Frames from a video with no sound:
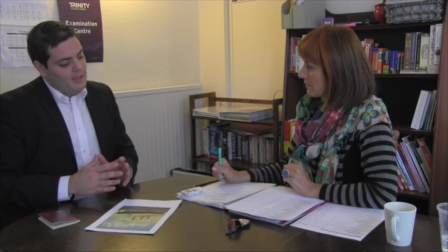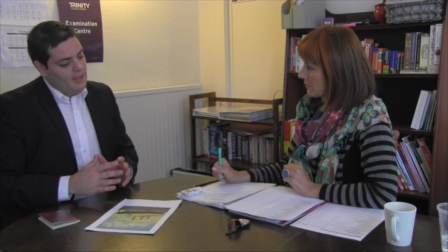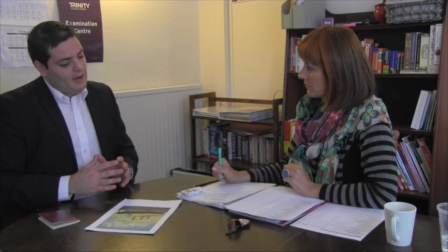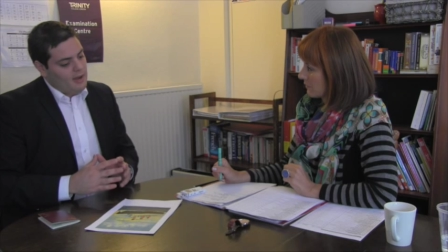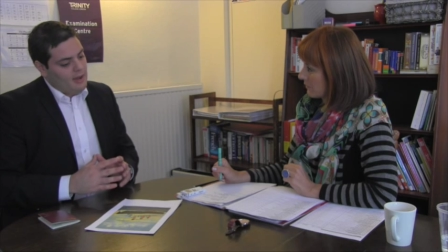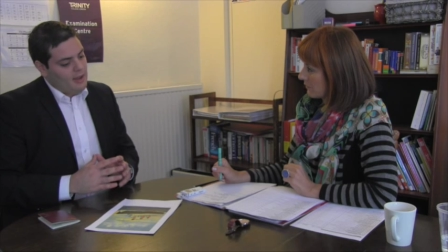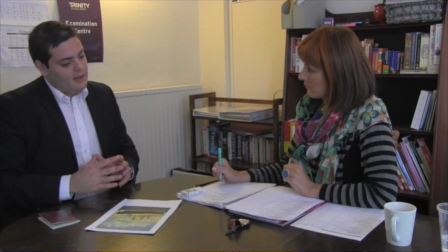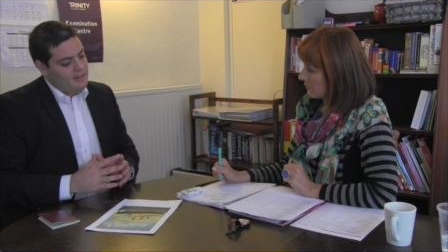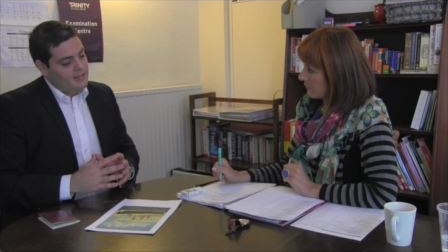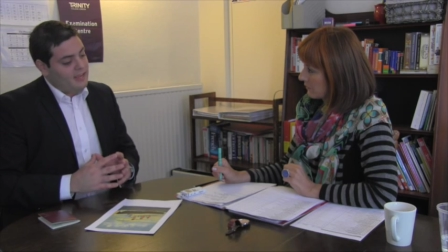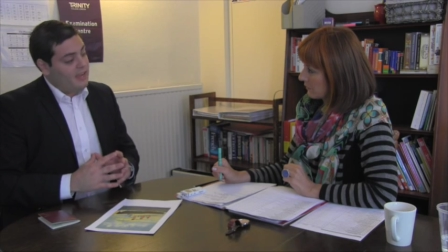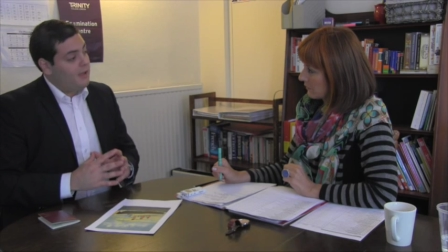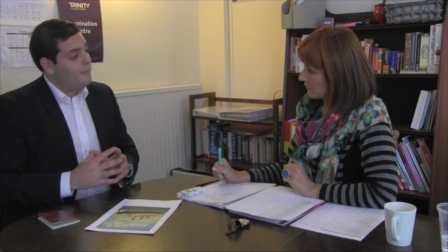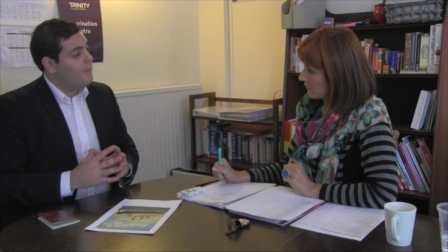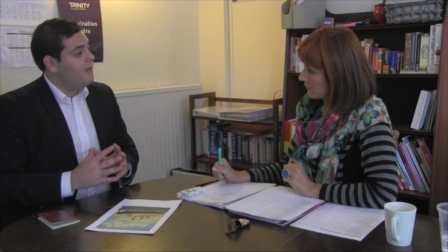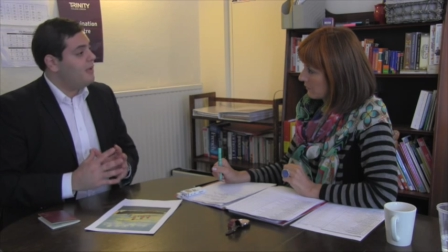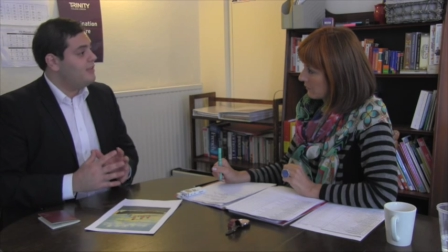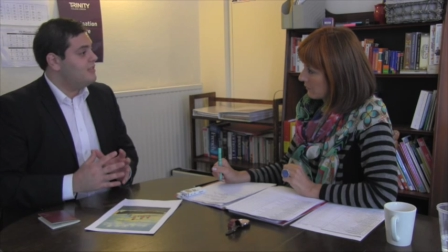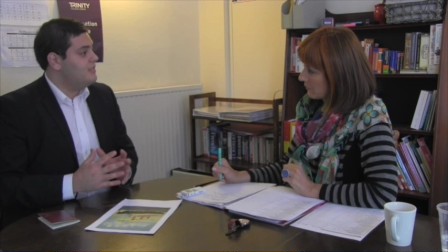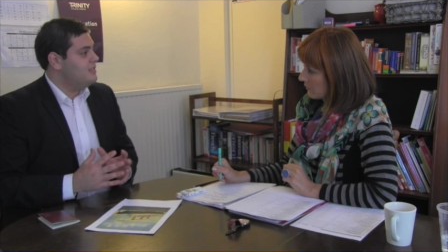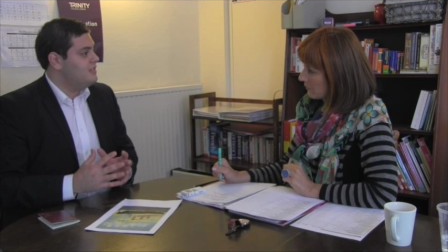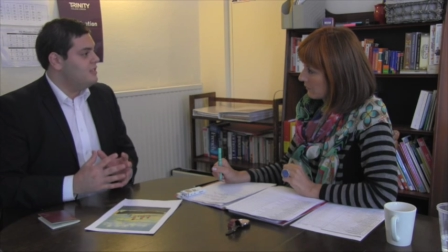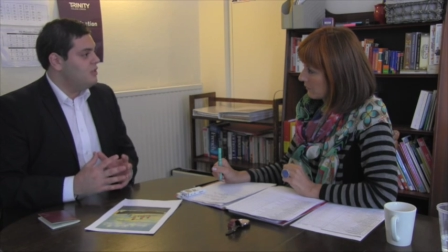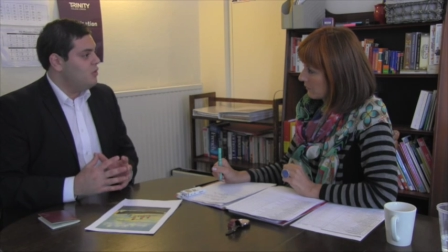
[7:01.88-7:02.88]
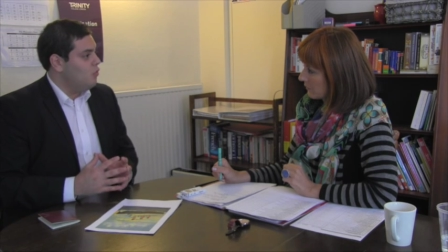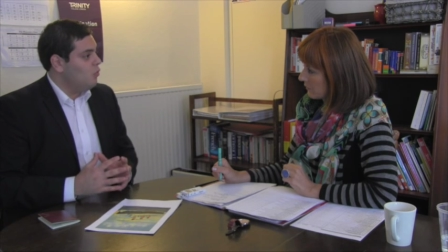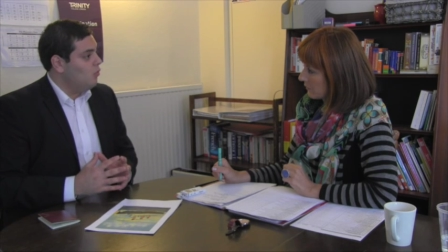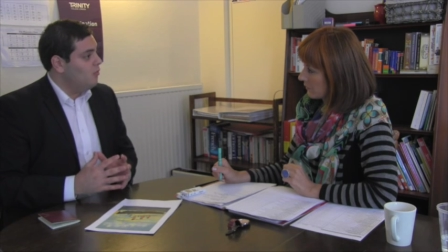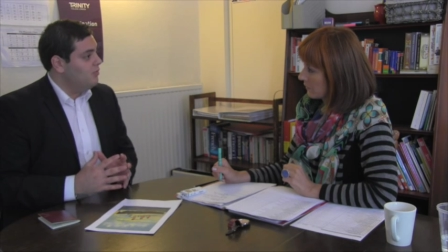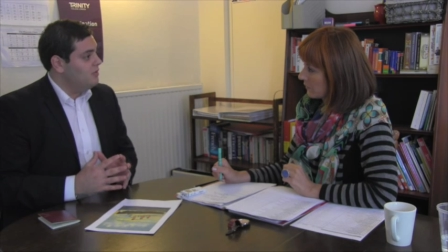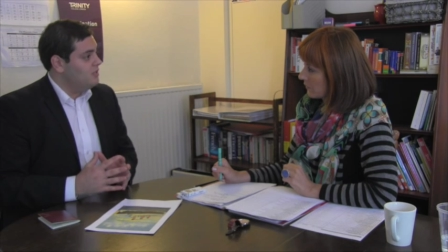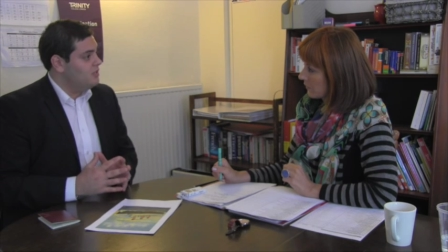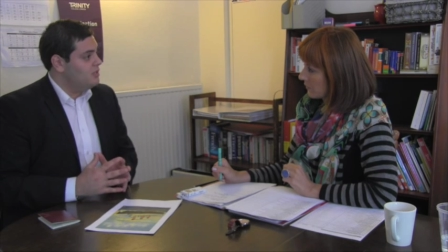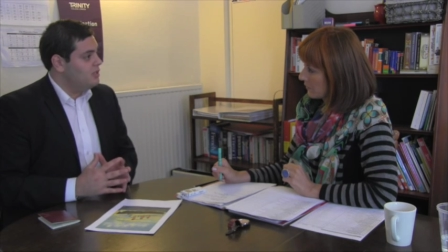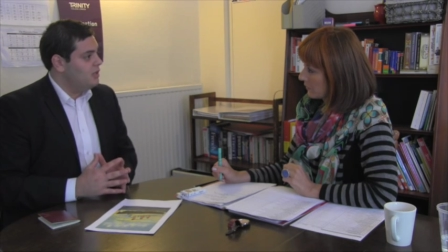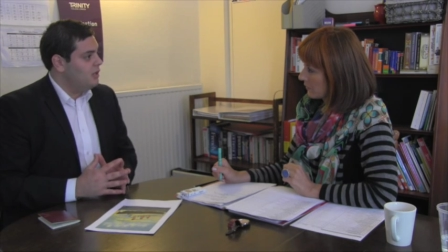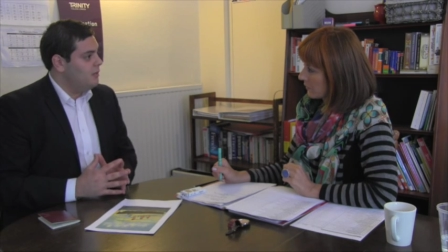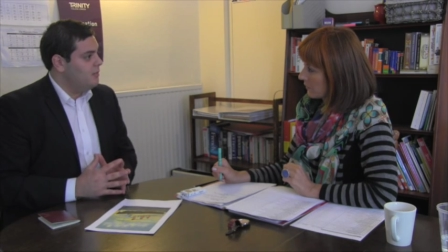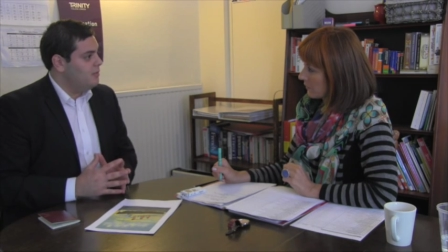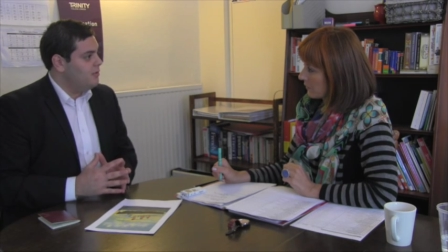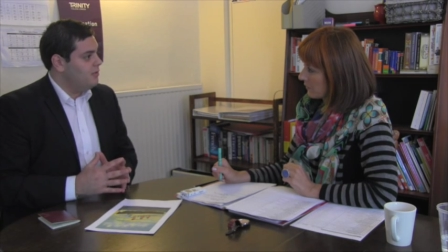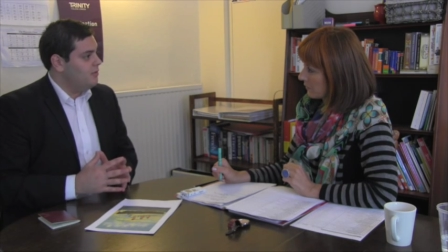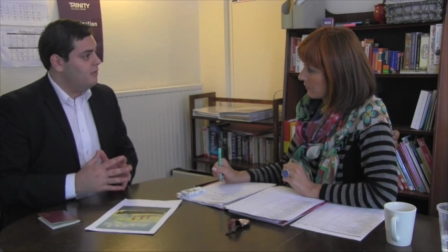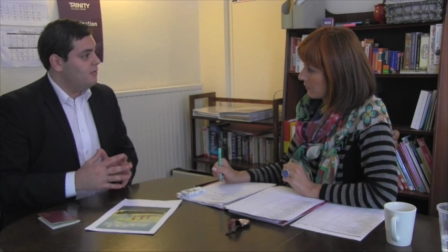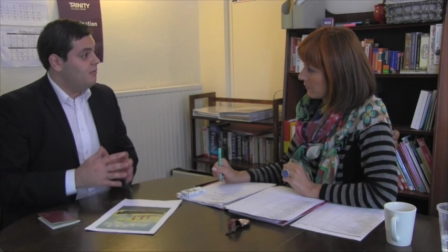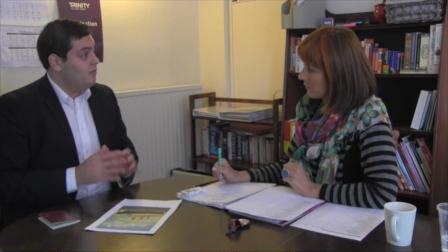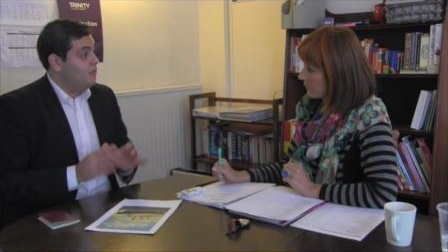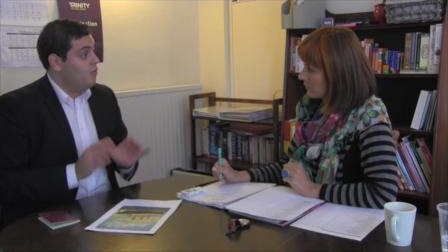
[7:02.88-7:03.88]
are like the capacity of the ships
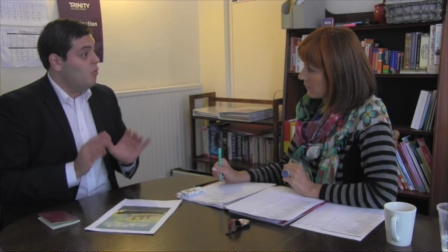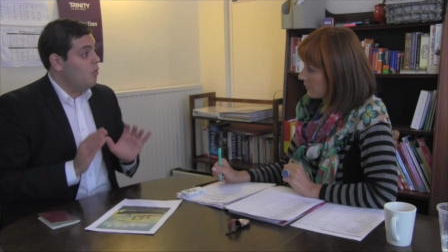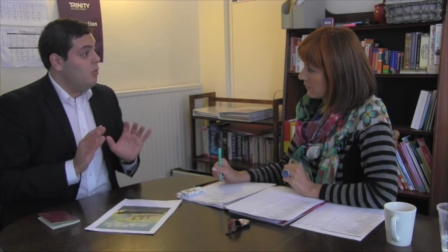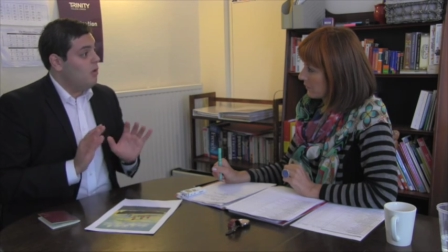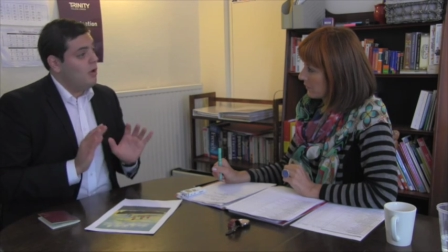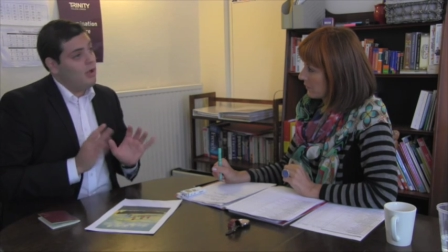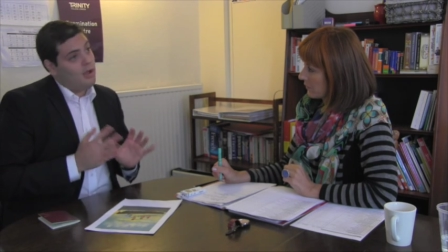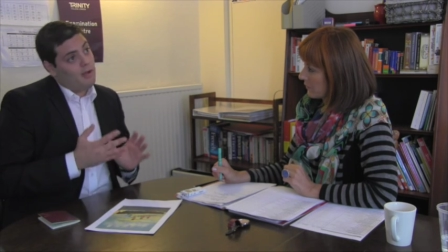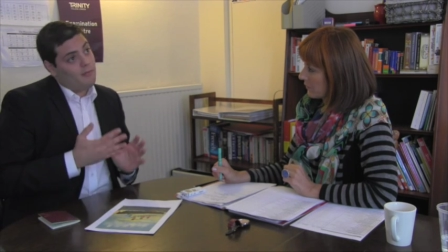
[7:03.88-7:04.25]
is for